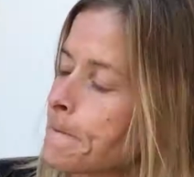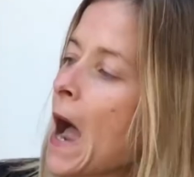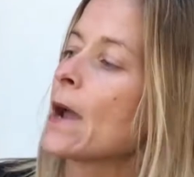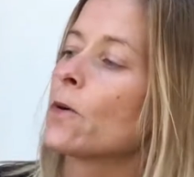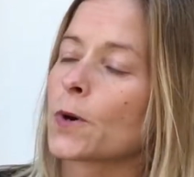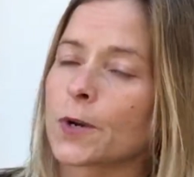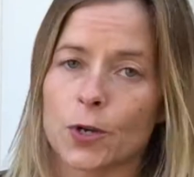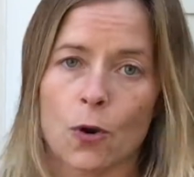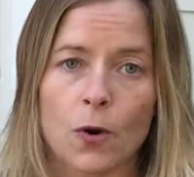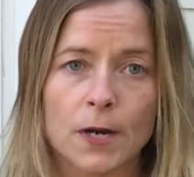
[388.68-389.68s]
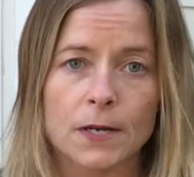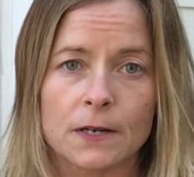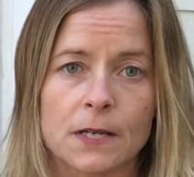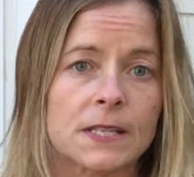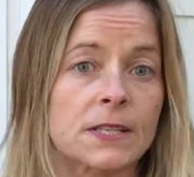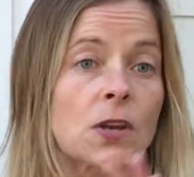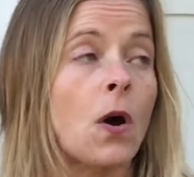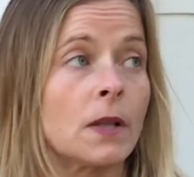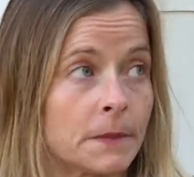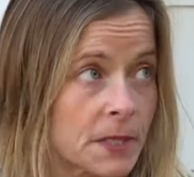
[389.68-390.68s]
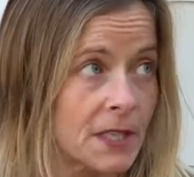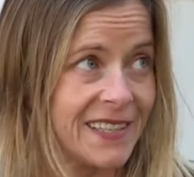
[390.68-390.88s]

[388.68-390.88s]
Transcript: I ordered a quart because that's all I'm gonna